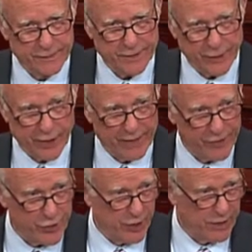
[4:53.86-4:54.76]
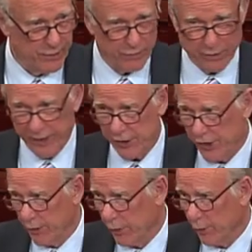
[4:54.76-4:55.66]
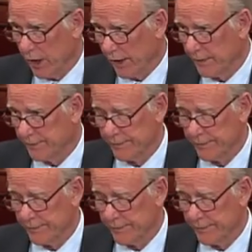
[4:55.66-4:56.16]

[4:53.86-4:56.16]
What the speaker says: I could have a chart with a big zero on it.